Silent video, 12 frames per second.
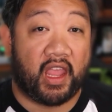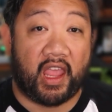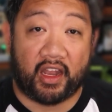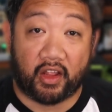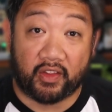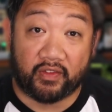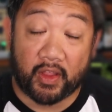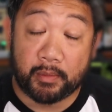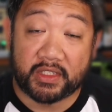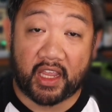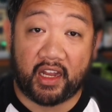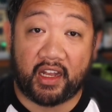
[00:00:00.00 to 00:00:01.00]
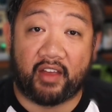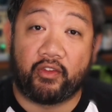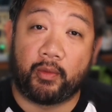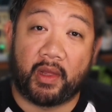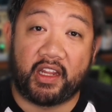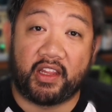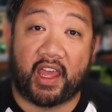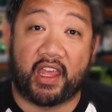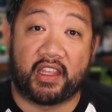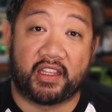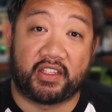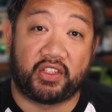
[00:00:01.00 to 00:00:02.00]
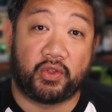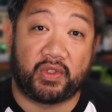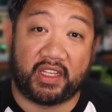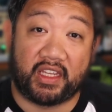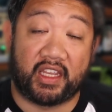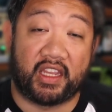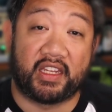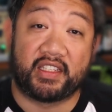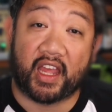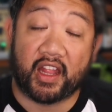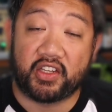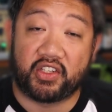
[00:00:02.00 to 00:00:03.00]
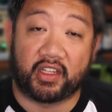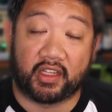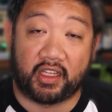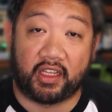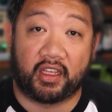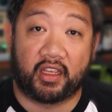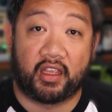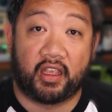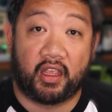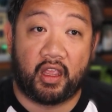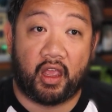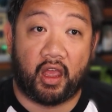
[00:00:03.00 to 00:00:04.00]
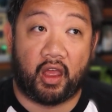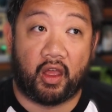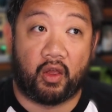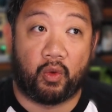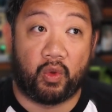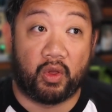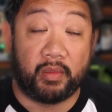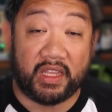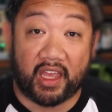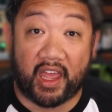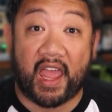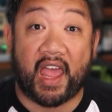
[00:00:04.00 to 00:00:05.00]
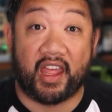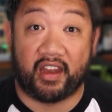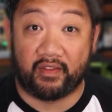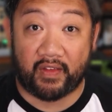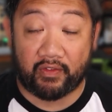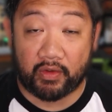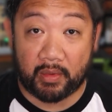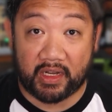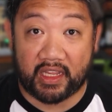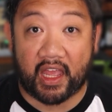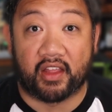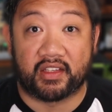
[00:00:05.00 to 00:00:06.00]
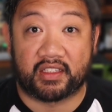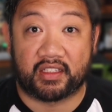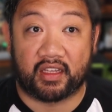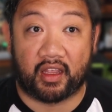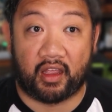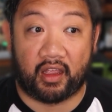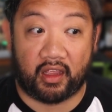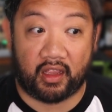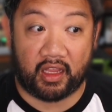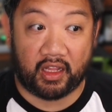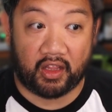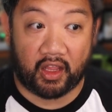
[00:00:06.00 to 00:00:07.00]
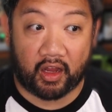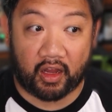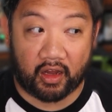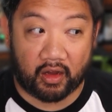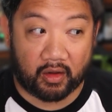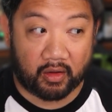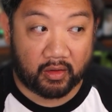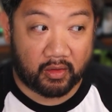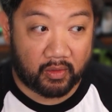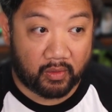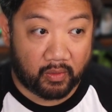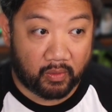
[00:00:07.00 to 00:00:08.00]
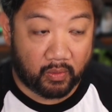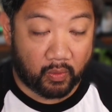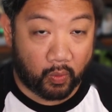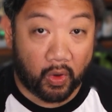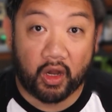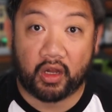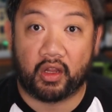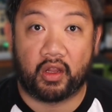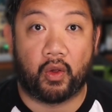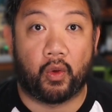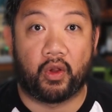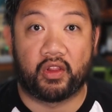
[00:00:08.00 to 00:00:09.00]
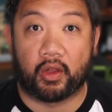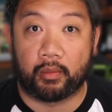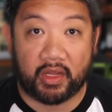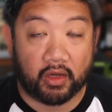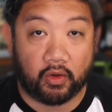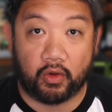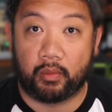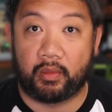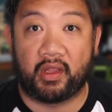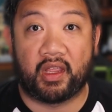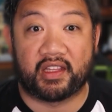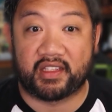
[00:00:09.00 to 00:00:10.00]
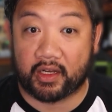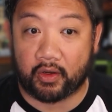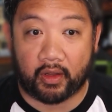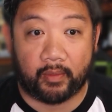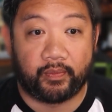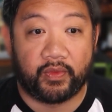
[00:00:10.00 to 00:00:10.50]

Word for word: And on the flip side, everybody that is using it intelligently uh, will be ahead of everybody else uh, in their work or in their peer group, etc.